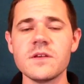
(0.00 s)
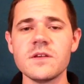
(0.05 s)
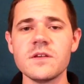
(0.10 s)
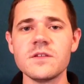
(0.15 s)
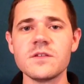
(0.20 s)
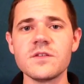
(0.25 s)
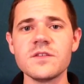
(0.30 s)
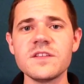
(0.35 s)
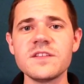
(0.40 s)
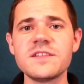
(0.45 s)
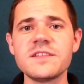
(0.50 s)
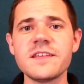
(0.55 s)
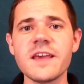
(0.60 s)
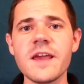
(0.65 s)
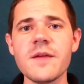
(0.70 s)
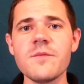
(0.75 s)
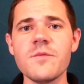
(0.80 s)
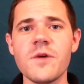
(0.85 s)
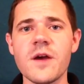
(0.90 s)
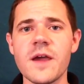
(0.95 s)
So in the
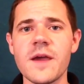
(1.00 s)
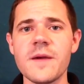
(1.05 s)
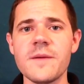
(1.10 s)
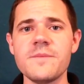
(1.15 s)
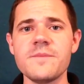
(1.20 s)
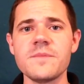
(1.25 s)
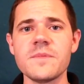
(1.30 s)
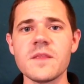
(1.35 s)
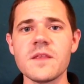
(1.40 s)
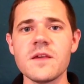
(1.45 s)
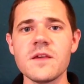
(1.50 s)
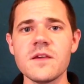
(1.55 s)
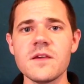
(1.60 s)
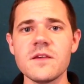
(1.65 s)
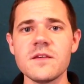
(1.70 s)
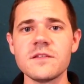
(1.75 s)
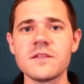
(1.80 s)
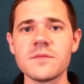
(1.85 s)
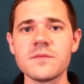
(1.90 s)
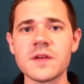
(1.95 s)
same way,
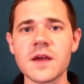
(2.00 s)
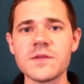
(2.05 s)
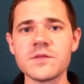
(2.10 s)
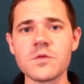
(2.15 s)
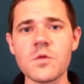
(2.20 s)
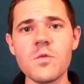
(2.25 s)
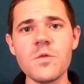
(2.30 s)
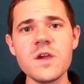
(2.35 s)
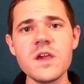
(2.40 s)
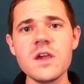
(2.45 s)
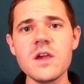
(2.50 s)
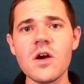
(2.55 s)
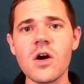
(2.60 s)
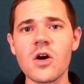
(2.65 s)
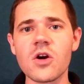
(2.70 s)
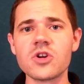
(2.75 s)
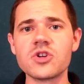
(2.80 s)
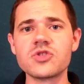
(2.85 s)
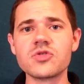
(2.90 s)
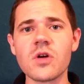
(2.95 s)
sometimes when we
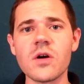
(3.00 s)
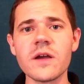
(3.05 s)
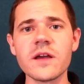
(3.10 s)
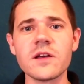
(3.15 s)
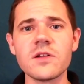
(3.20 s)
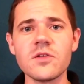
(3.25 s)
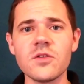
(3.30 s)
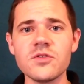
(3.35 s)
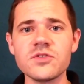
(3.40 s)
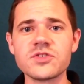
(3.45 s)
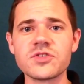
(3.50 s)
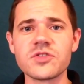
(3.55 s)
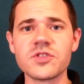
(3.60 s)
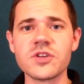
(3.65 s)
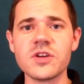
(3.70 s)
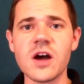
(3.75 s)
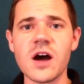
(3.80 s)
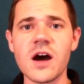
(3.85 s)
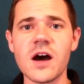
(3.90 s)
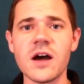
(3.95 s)
are drawing closer to
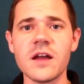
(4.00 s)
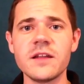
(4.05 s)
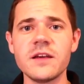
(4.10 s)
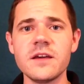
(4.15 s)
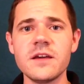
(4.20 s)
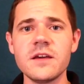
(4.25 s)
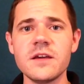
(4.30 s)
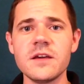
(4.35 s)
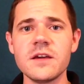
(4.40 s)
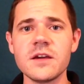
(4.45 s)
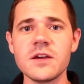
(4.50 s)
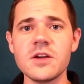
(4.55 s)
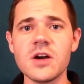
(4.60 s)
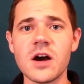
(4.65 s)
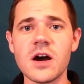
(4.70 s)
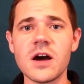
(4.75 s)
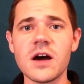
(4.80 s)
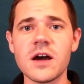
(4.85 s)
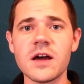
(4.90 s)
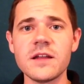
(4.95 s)
God,
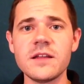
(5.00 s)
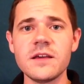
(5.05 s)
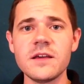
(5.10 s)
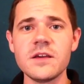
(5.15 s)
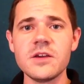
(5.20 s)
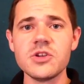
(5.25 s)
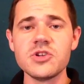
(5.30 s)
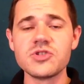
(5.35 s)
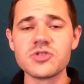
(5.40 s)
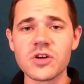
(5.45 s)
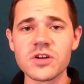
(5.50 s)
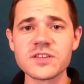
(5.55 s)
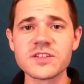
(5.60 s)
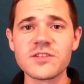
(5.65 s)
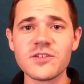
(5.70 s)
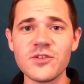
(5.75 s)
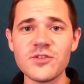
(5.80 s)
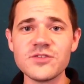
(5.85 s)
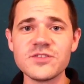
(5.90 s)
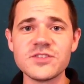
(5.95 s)
God draws
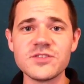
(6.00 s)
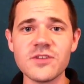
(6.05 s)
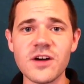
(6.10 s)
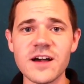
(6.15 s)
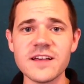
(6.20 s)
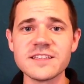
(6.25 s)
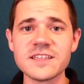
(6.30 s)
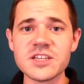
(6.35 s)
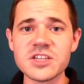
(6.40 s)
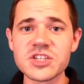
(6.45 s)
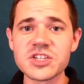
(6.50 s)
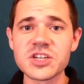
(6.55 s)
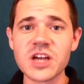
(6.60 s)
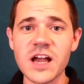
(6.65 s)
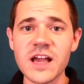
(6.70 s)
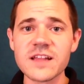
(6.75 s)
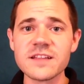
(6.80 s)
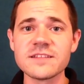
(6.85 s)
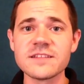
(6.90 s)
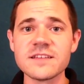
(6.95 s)
close to us and
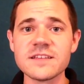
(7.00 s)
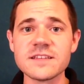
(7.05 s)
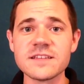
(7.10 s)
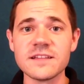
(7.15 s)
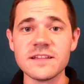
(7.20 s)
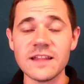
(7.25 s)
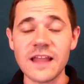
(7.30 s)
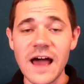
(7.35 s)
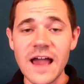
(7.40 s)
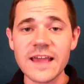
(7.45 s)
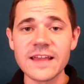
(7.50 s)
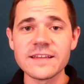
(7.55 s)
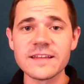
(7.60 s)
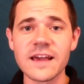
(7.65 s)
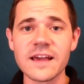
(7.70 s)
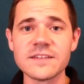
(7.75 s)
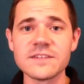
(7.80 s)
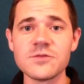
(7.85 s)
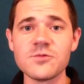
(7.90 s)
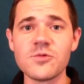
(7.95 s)
shines his light,
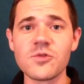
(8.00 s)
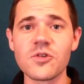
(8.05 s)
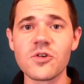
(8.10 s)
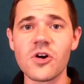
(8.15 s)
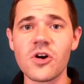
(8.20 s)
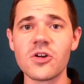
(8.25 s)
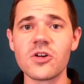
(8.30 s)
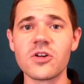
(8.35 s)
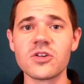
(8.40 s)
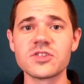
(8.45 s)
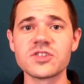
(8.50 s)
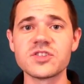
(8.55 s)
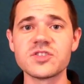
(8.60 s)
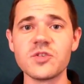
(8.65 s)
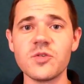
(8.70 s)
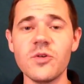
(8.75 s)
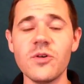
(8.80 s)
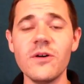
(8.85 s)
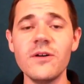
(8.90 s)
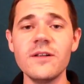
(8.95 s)
as it were, on our
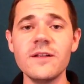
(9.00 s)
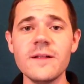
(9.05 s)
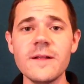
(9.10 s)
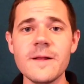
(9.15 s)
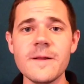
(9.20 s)
soul.